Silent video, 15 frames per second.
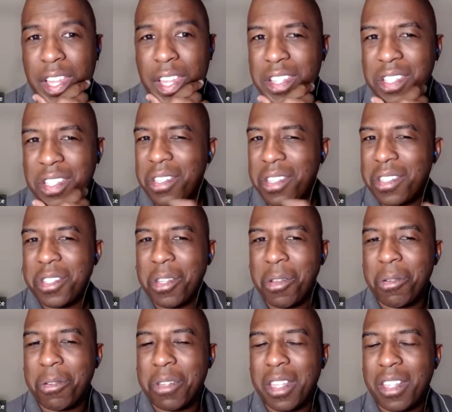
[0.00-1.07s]
Yeah.
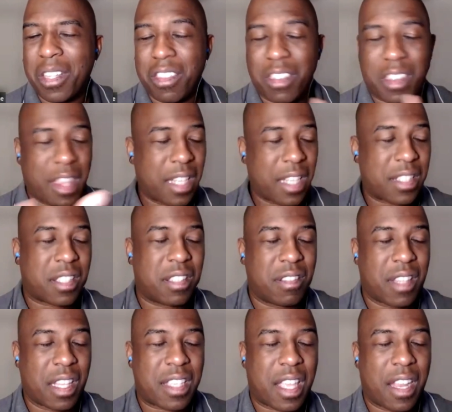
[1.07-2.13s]
So that's
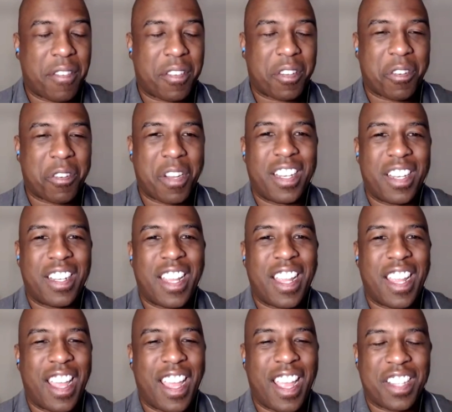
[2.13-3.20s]
kind of a great
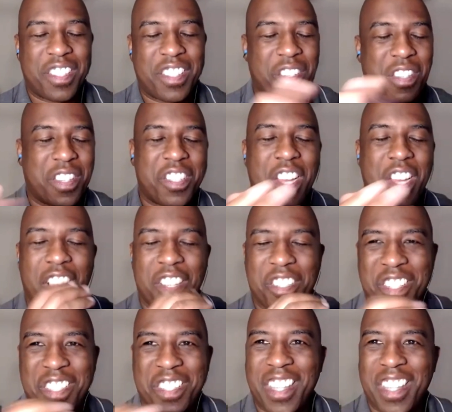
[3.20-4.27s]
answer to the
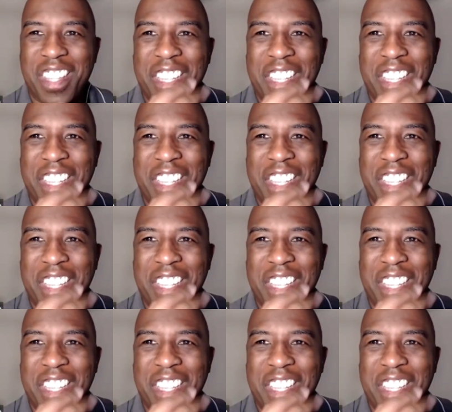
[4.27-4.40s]
challenges.